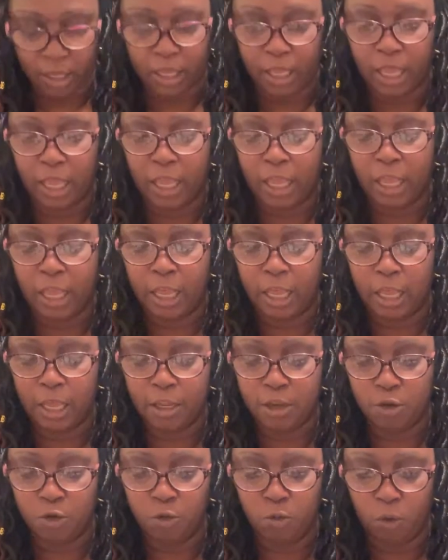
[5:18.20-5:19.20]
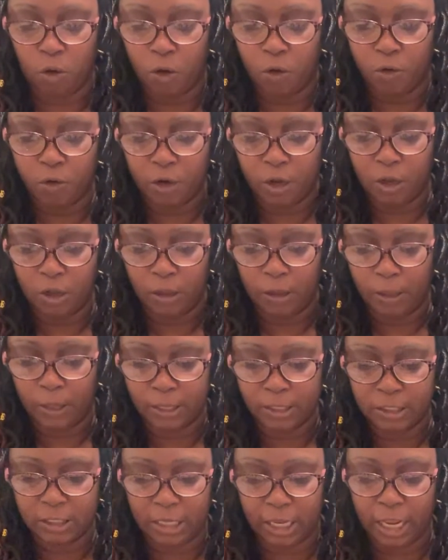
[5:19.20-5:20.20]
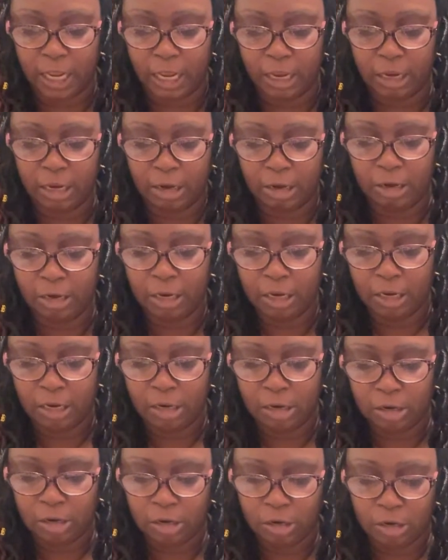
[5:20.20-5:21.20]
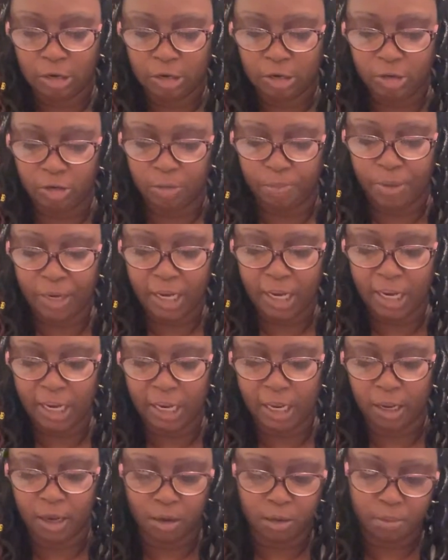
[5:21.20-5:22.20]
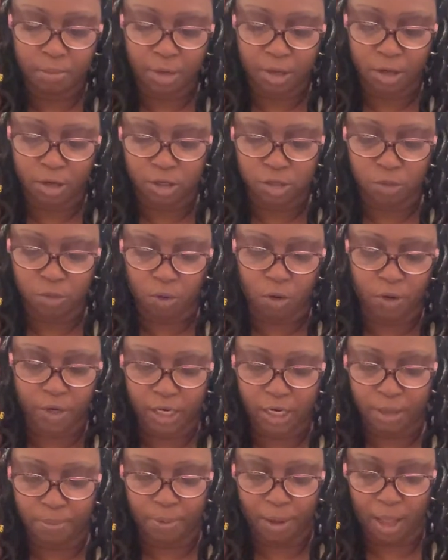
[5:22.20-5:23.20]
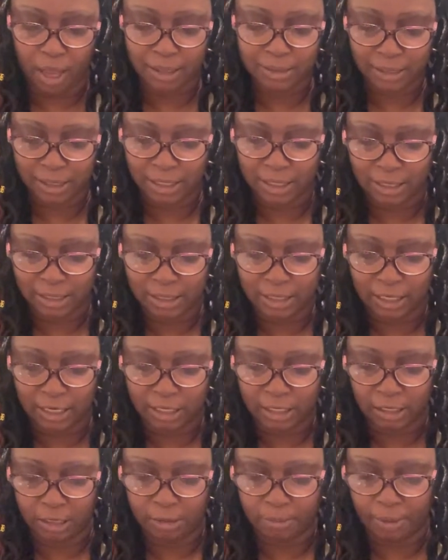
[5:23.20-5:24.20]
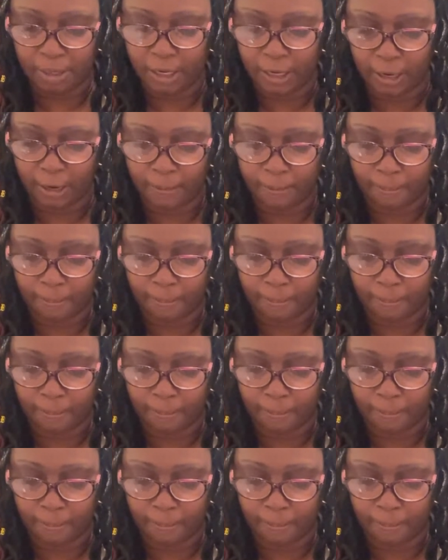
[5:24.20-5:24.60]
and you wanna sand your pen because you want the epoxy to stick to the pen.